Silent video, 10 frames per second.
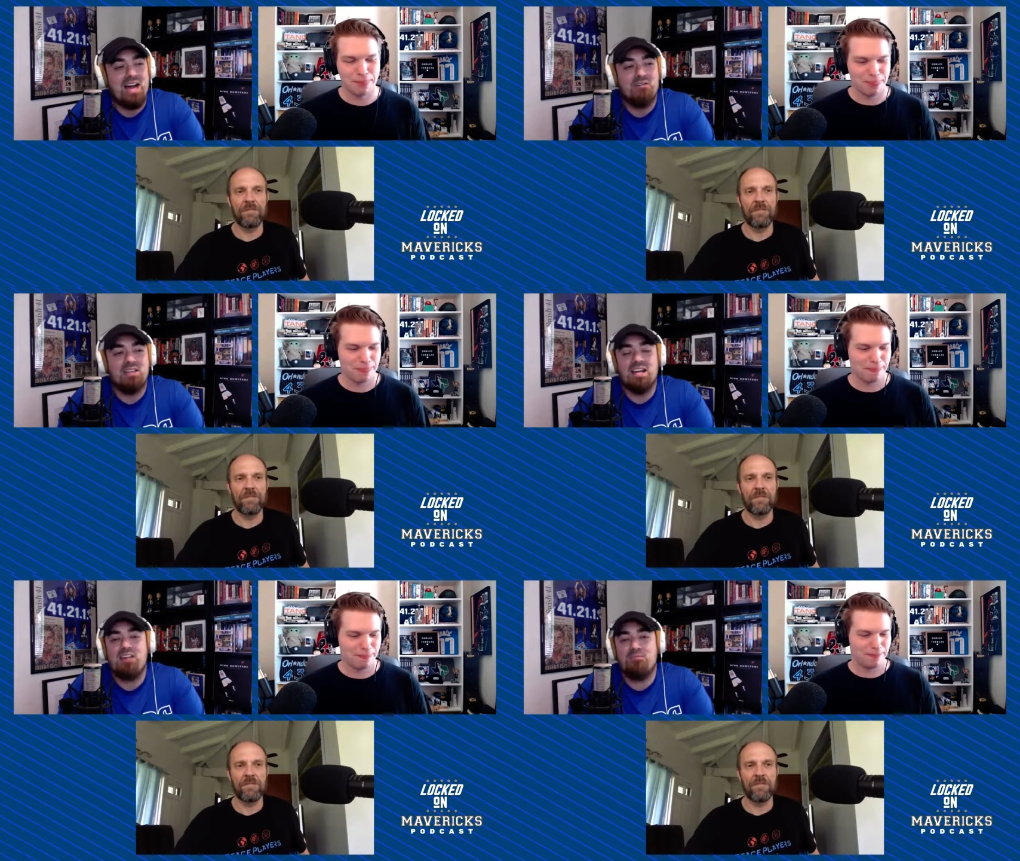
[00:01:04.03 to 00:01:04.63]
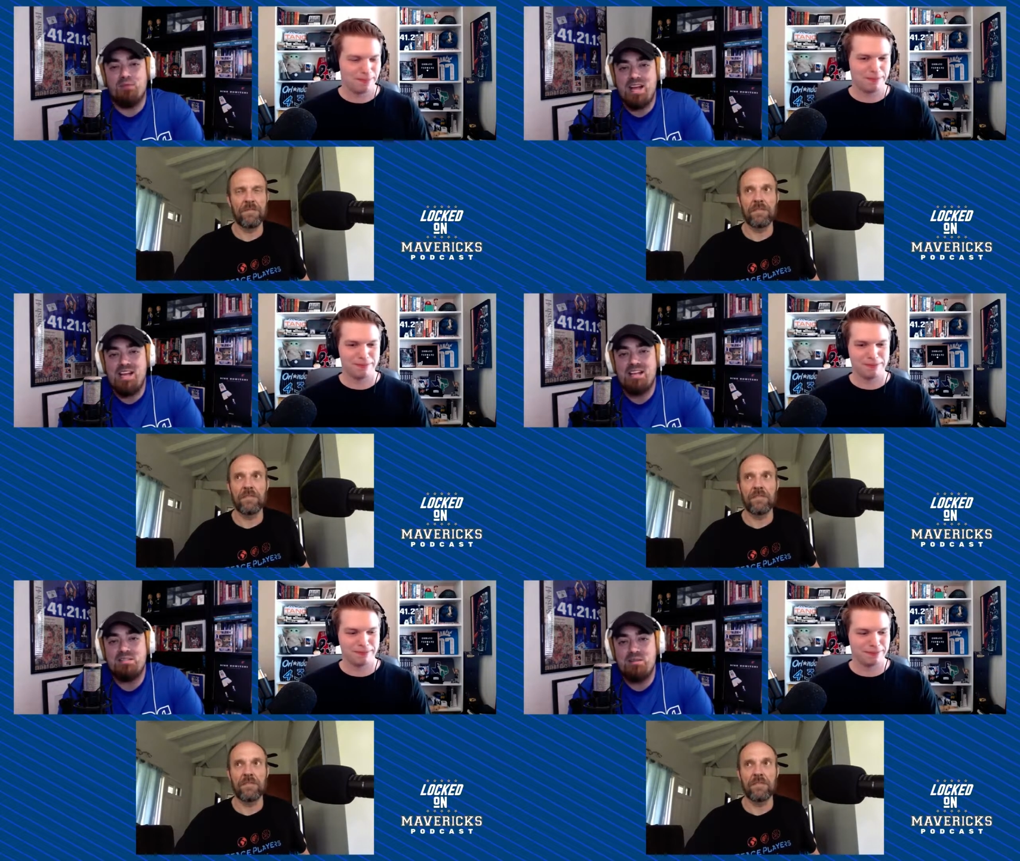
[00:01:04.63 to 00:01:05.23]
Speaker 1: I don't think I've
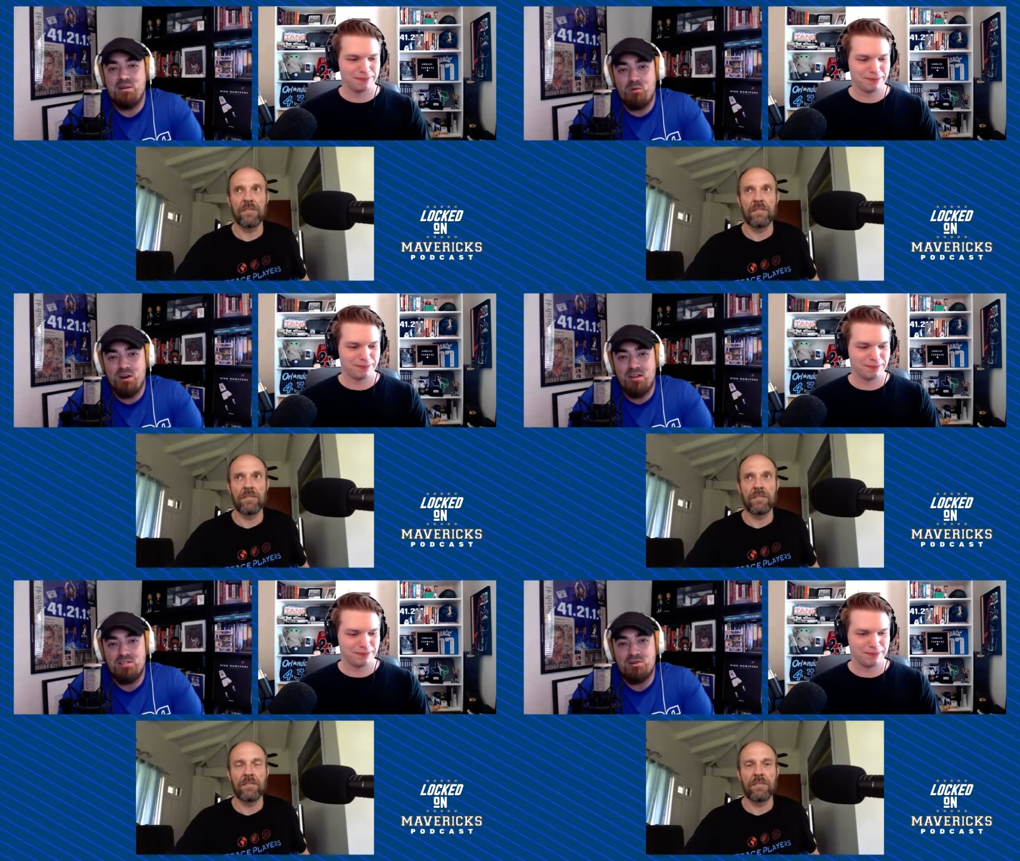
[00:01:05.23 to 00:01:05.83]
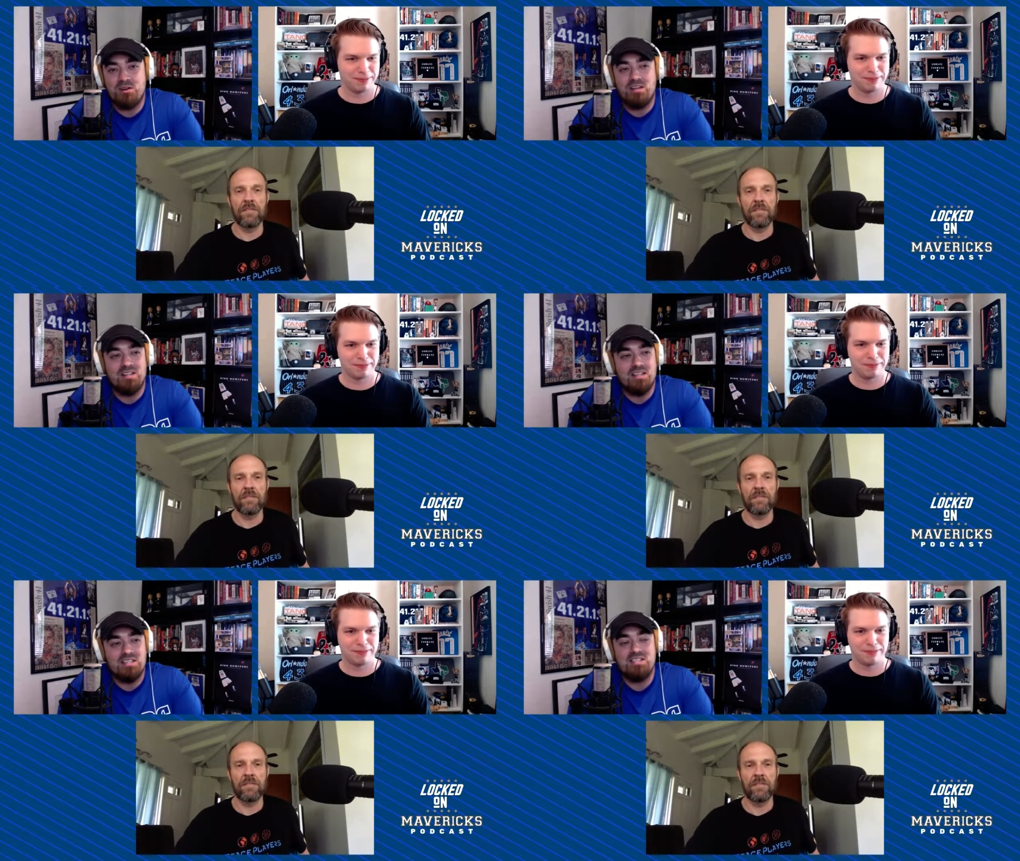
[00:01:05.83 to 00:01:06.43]
read as many words
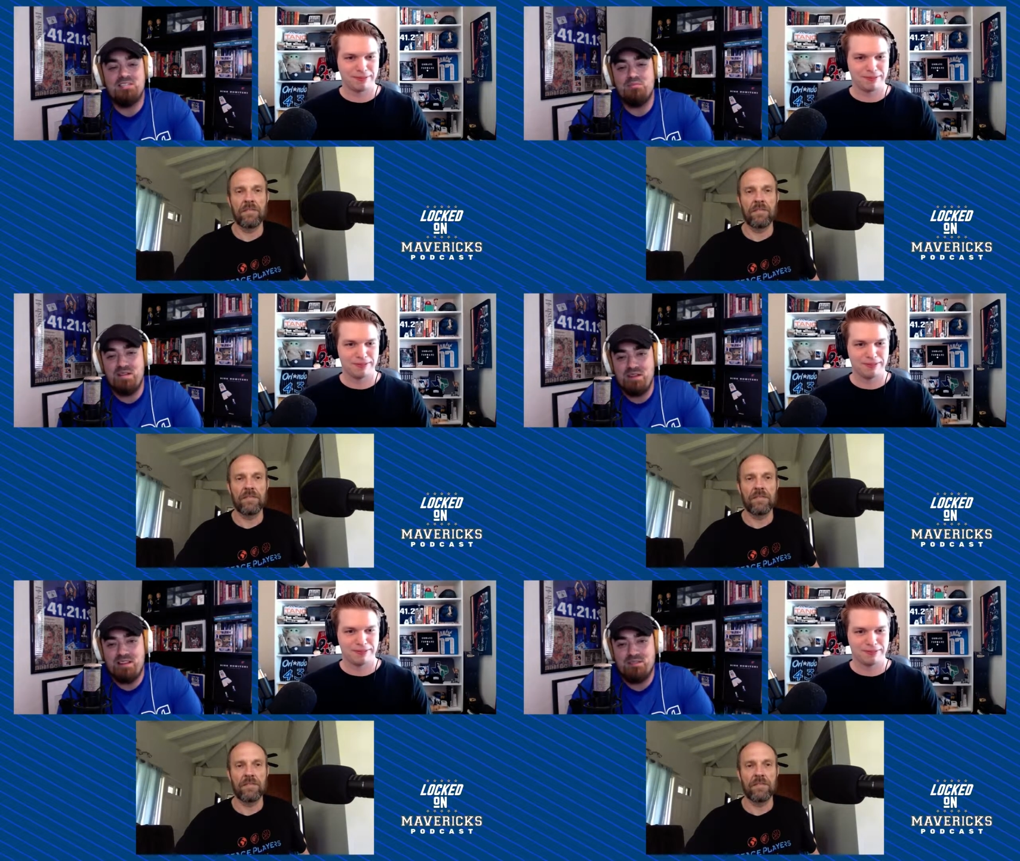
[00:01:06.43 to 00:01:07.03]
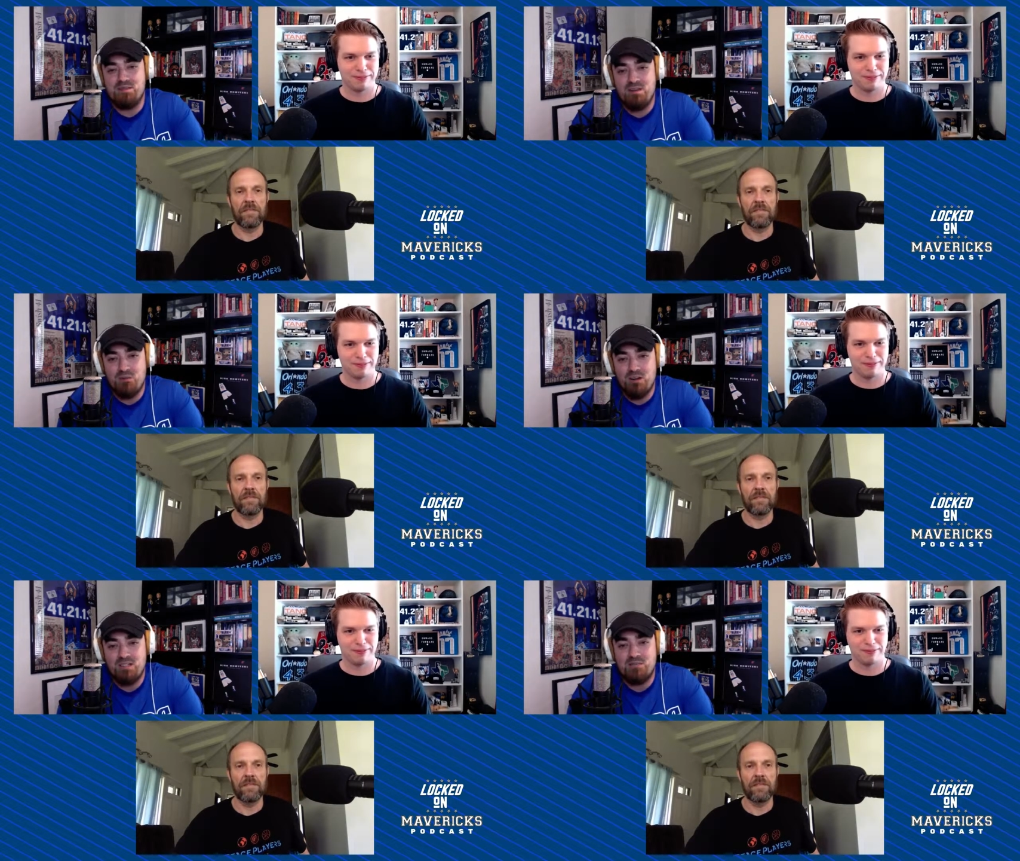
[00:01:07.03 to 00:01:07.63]
or listened to many as
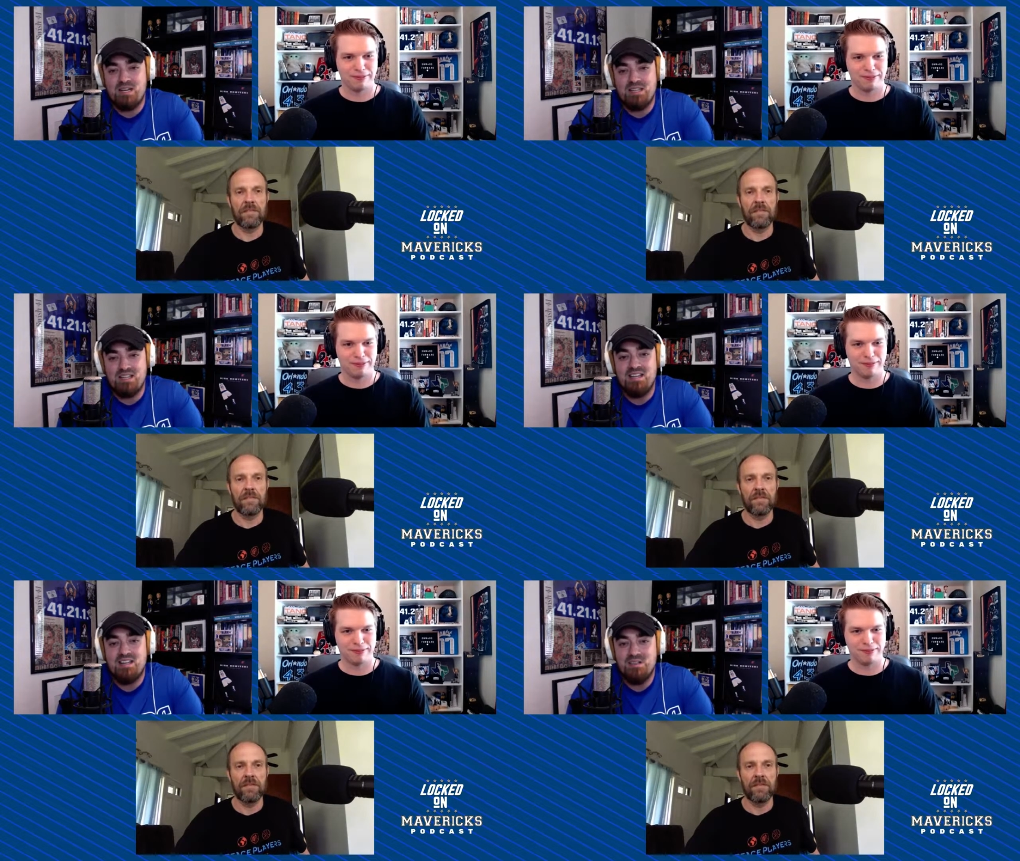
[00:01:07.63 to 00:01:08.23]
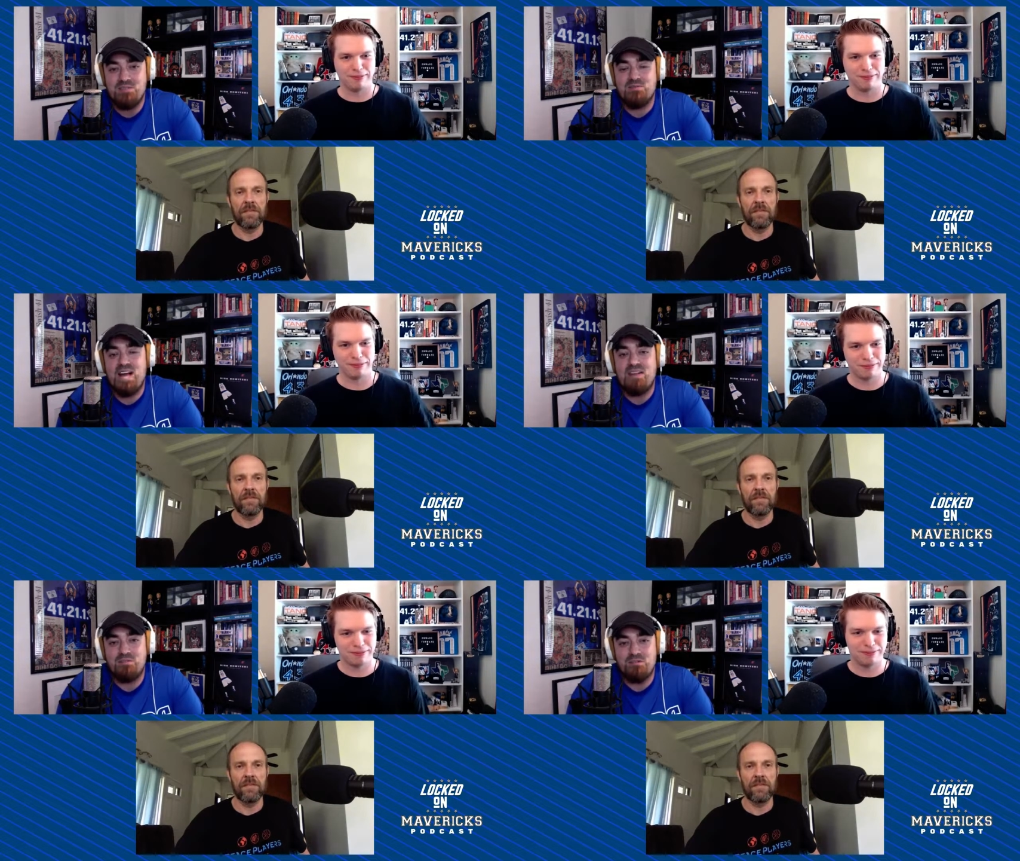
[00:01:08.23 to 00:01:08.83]
many words about the, the
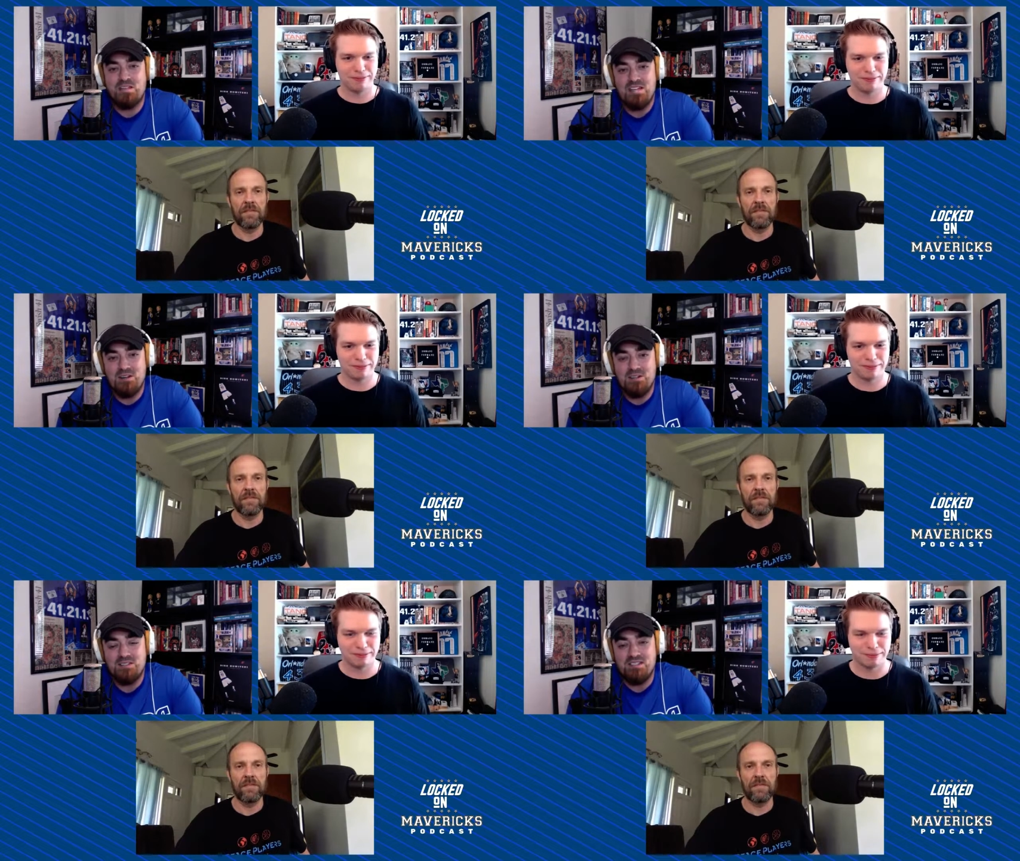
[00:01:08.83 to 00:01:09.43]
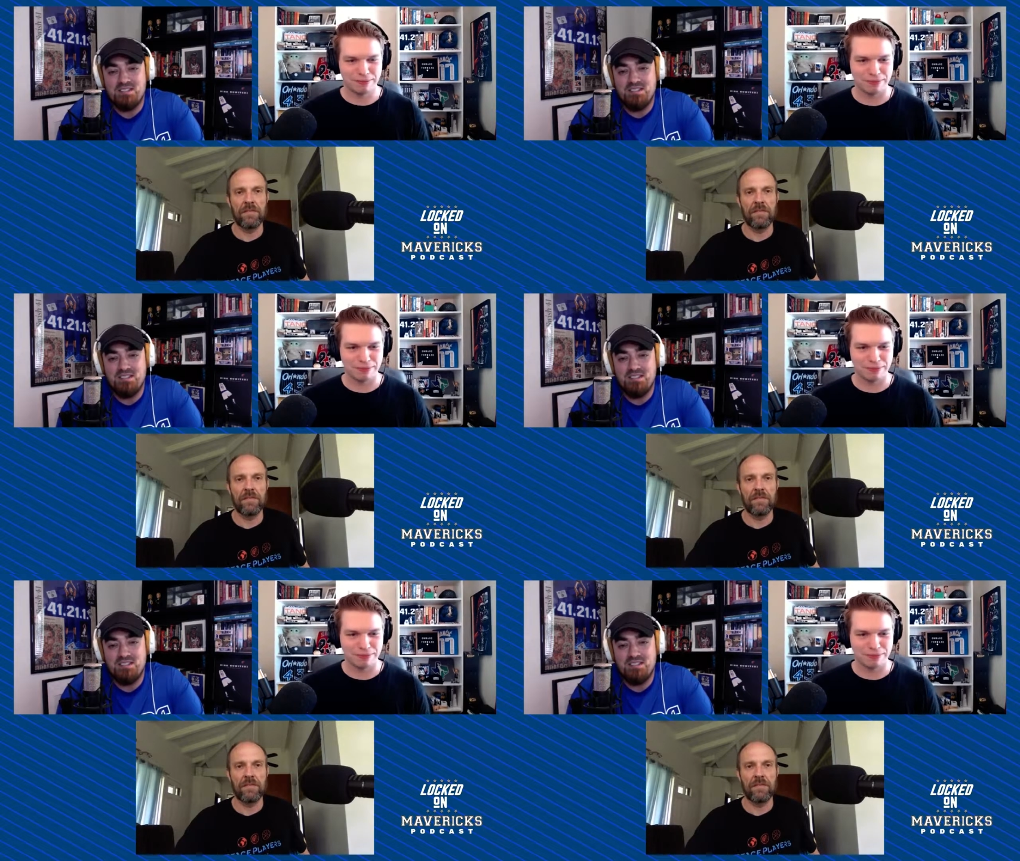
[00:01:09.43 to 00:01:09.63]
draft over the years